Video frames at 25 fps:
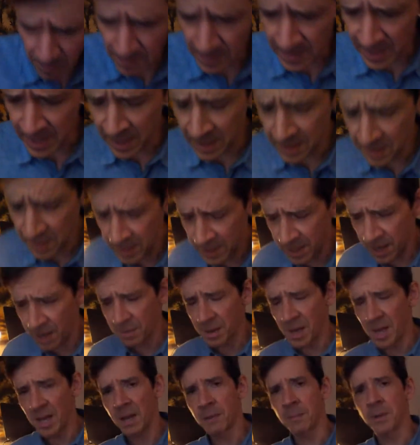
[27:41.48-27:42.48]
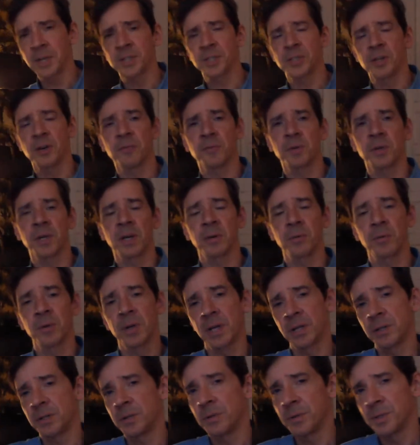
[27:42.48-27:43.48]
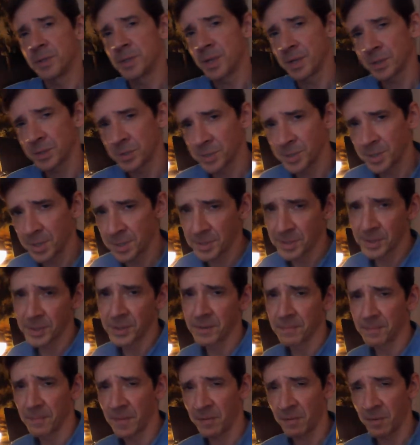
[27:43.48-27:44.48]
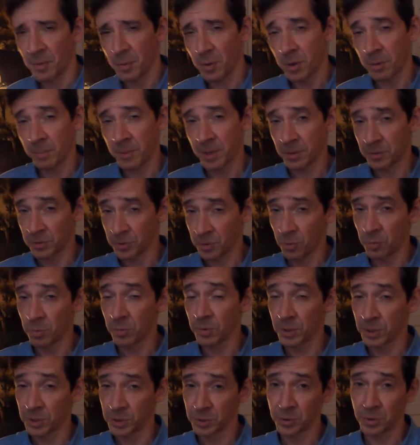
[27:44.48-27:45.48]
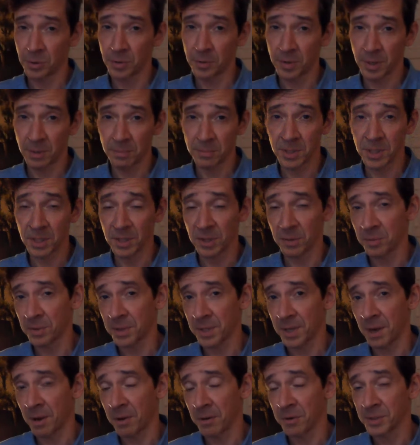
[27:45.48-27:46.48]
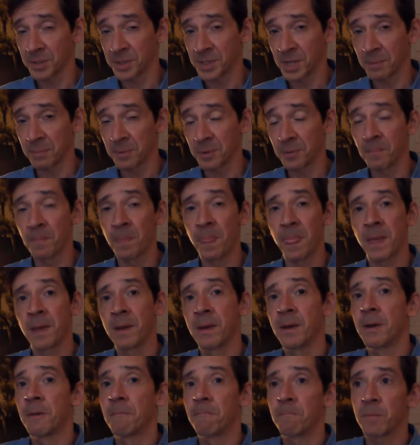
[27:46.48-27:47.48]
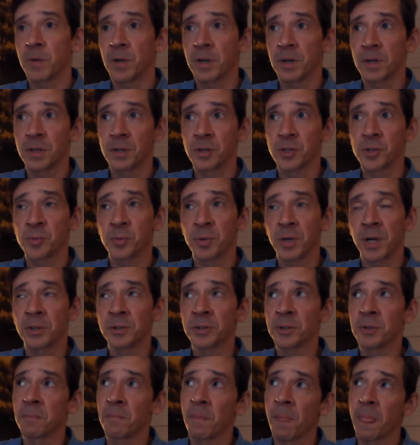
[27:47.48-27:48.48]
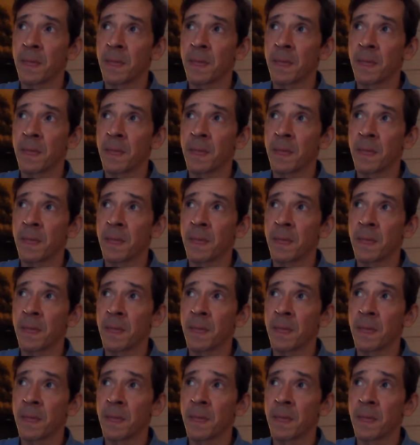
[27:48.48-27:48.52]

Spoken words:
Okay. And I myself, when I do these exercises, if I want to make totally sure that I'm dealing with the counterexample, here's what I'll do.